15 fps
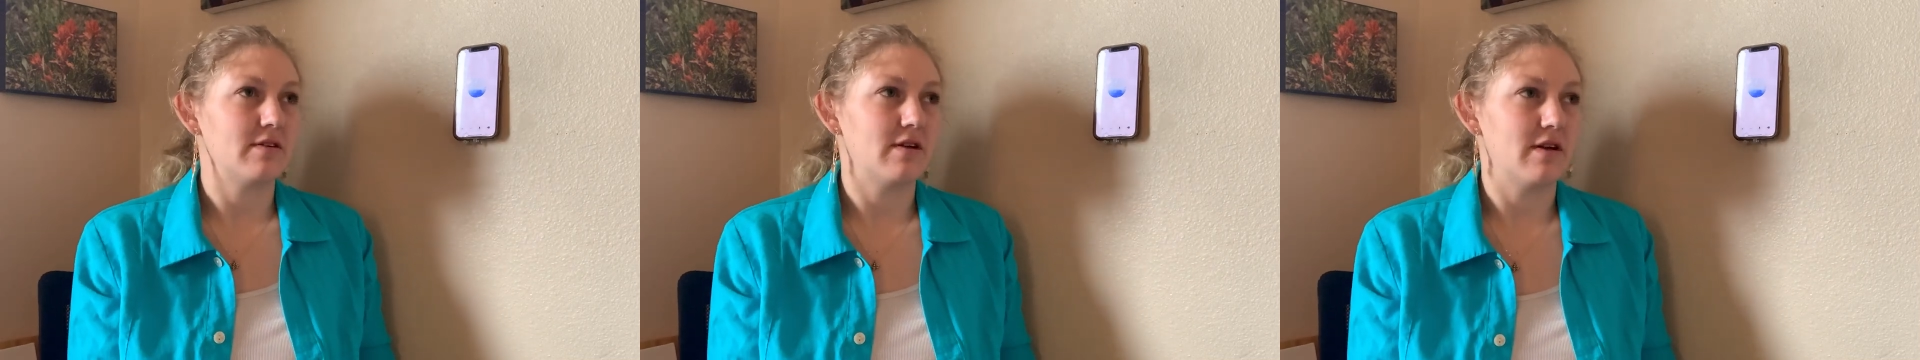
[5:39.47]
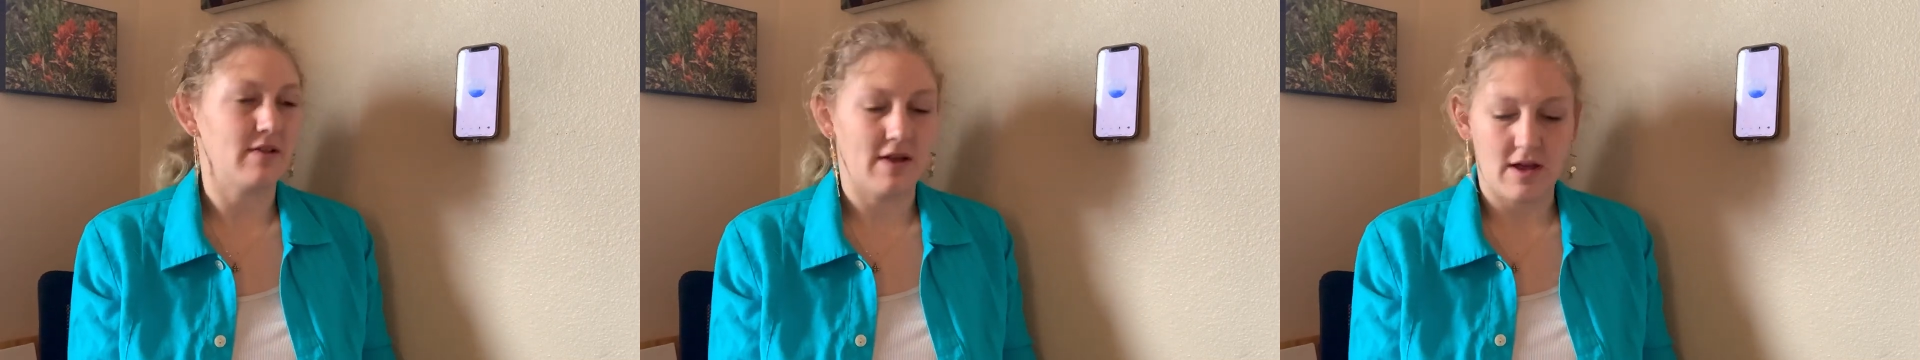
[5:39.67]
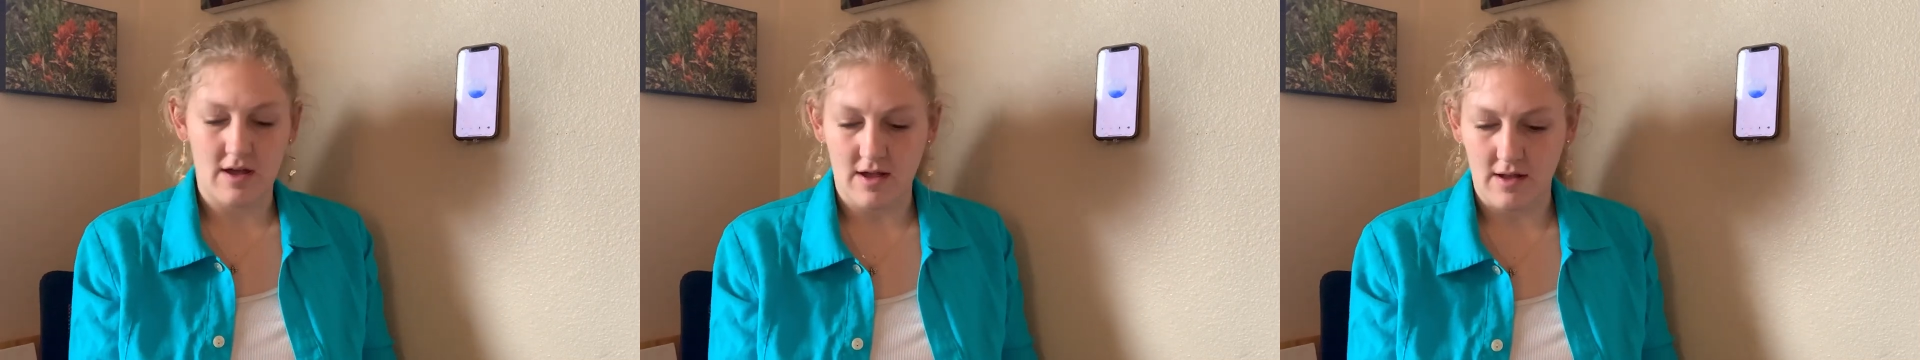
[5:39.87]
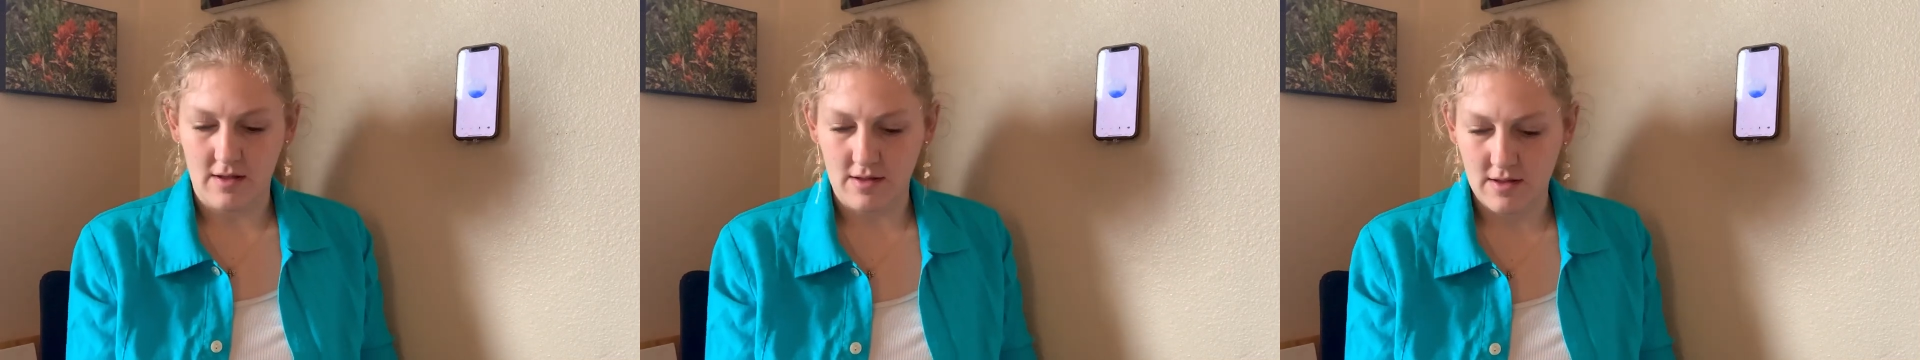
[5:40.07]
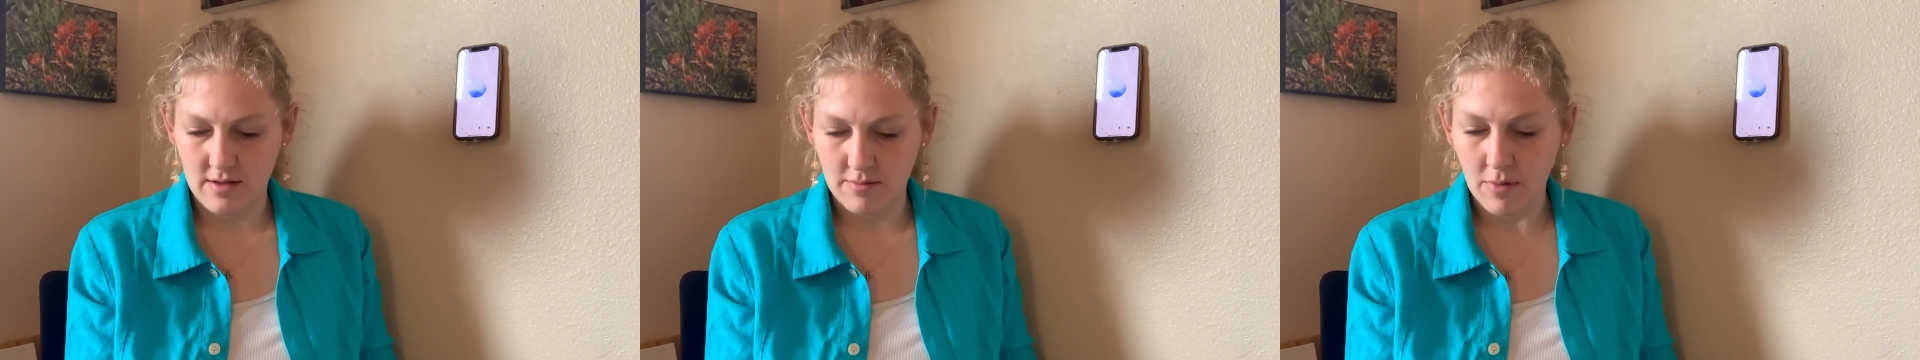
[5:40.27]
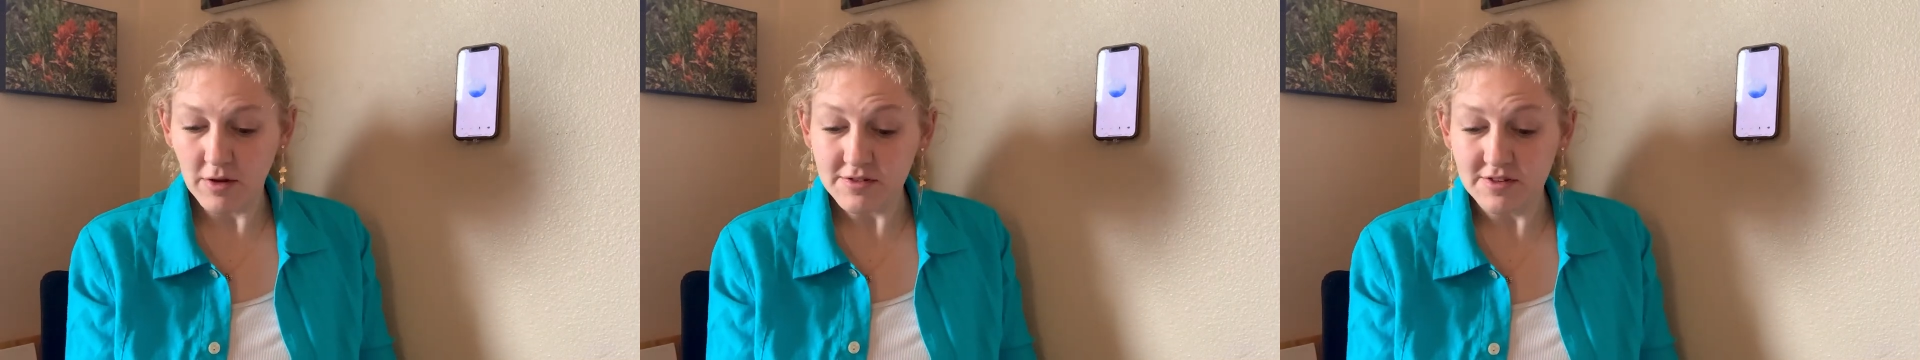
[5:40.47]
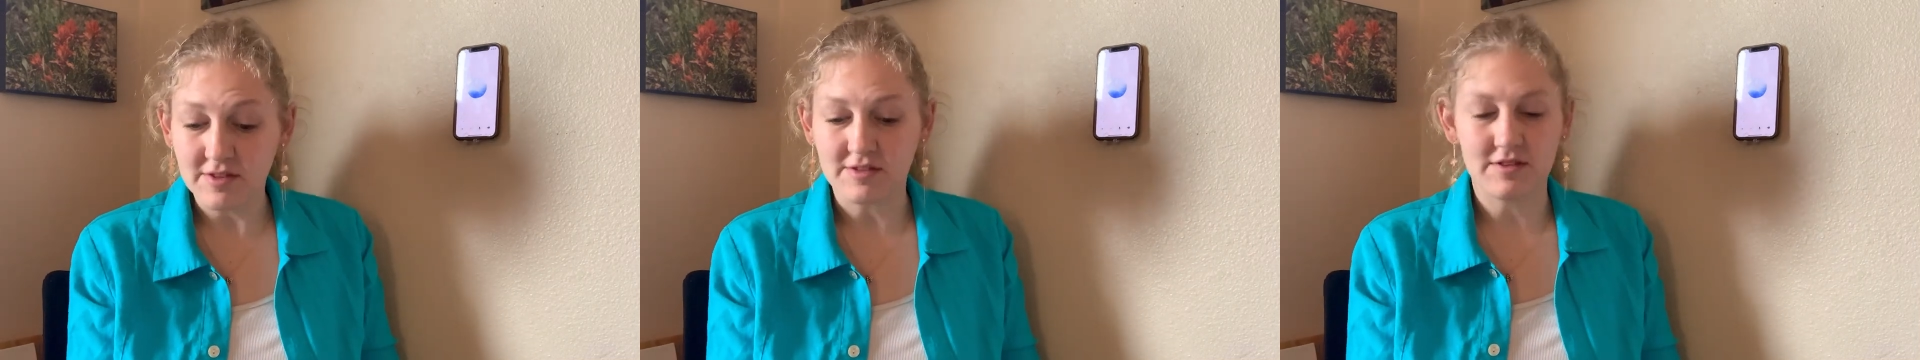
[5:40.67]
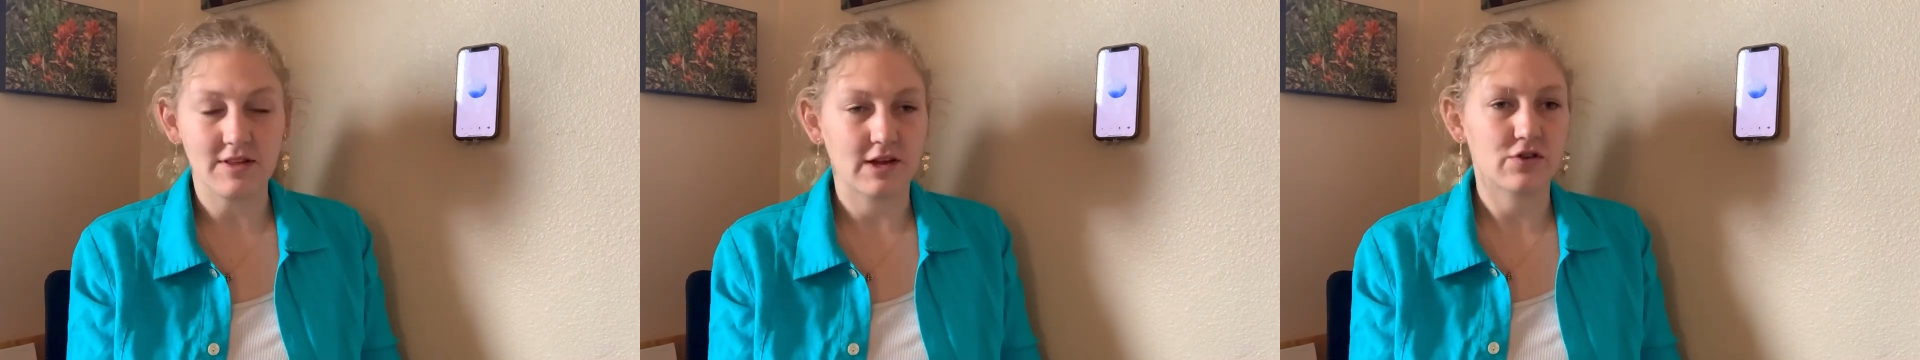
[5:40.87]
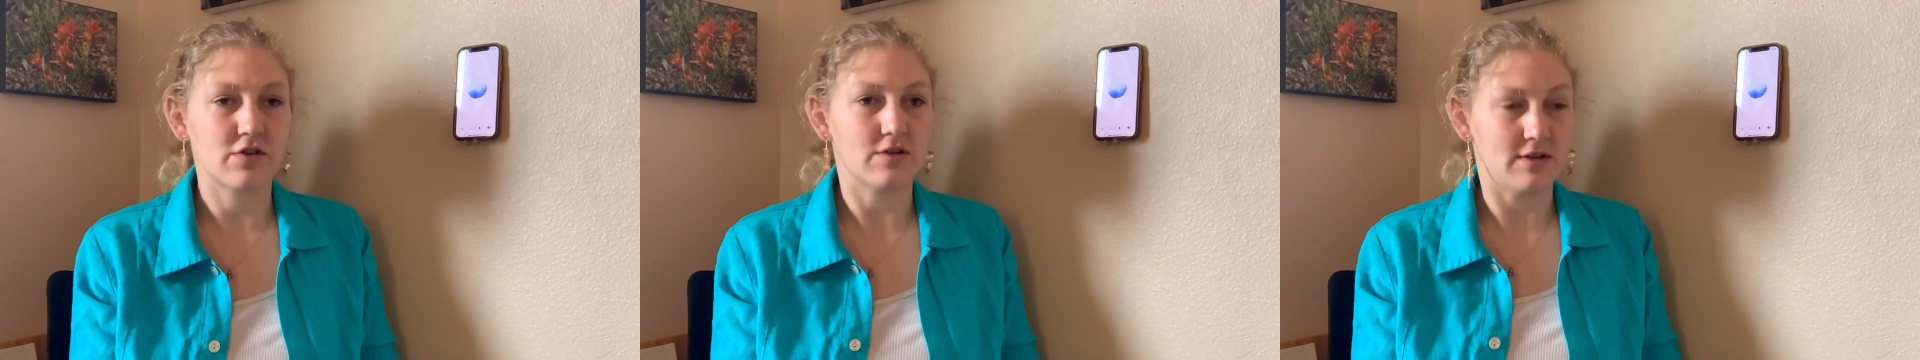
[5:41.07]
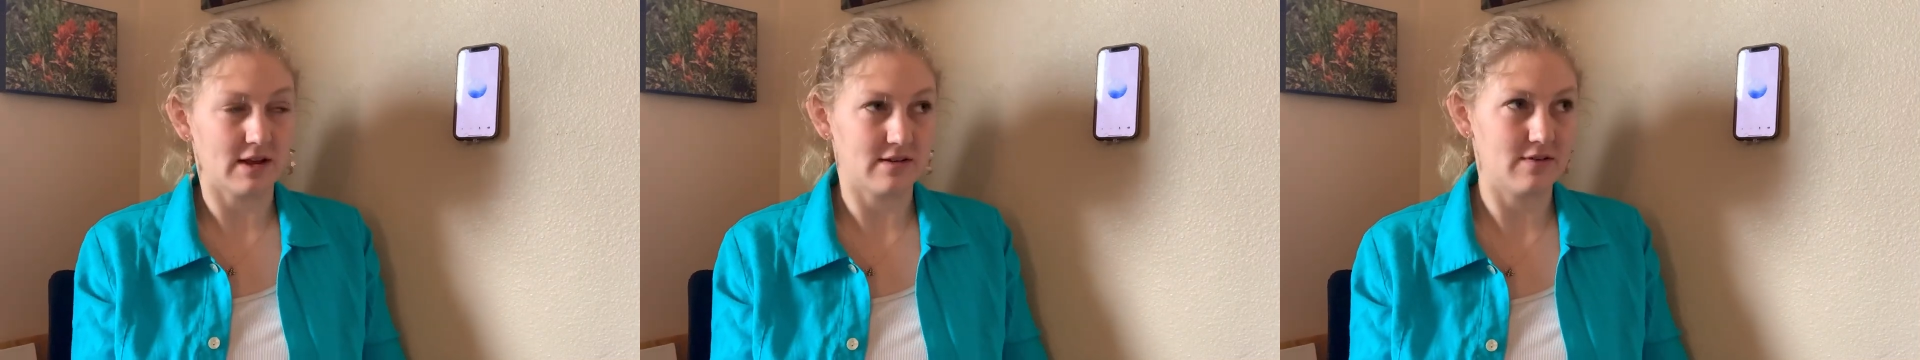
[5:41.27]

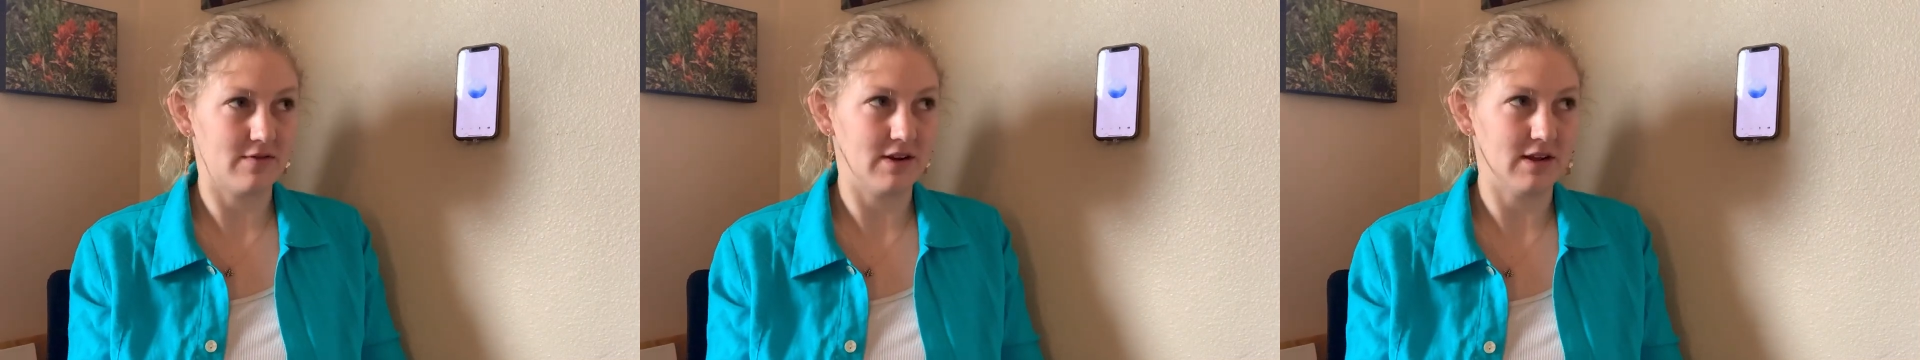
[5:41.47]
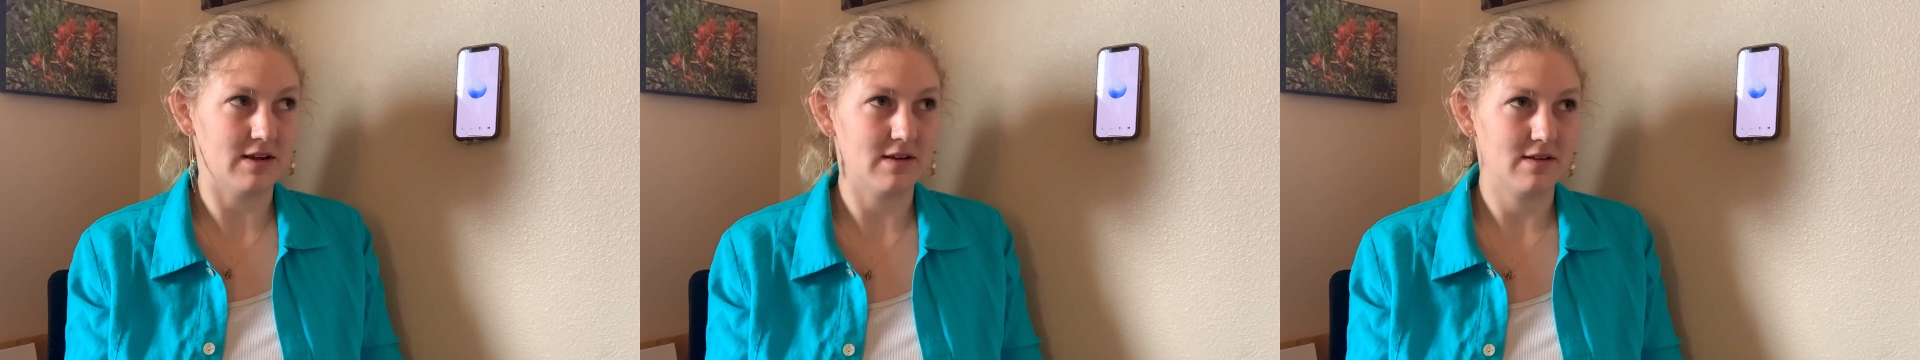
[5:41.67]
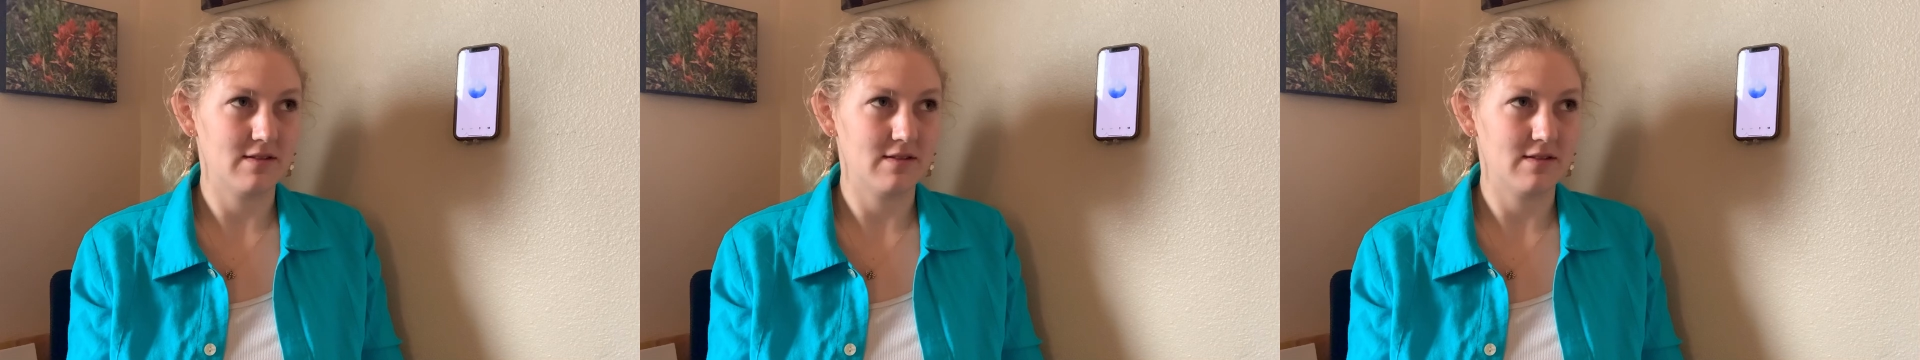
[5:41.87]
electrical activity,